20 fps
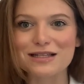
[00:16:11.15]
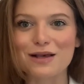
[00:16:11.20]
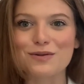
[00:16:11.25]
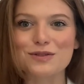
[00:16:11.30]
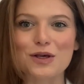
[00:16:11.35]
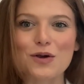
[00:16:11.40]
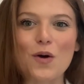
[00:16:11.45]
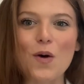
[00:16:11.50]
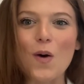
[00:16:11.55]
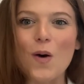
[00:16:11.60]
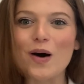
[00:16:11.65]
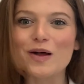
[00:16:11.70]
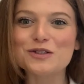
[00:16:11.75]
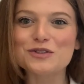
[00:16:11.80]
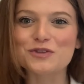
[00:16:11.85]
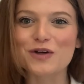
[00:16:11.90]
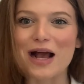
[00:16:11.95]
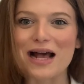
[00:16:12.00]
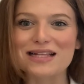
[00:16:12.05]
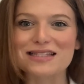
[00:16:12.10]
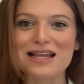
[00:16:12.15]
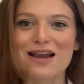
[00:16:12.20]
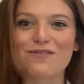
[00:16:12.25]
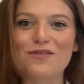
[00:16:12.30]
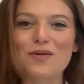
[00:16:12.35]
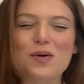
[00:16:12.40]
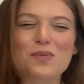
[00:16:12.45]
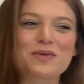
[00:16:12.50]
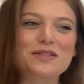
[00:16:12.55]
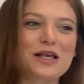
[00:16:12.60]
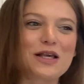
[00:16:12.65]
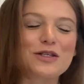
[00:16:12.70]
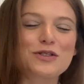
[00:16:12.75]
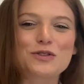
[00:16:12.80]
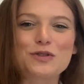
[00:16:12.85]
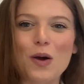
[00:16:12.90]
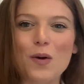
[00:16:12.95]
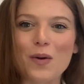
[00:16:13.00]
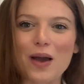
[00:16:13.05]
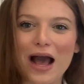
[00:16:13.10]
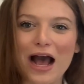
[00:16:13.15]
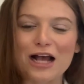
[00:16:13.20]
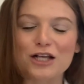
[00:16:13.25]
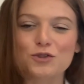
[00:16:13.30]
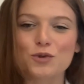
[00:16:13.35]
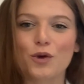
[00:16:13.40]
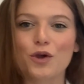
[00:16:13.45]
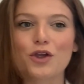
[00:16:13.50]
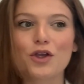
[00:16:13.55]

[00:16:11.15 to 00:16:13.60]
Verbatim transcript: I was like all dressed. Everyone was like so casual.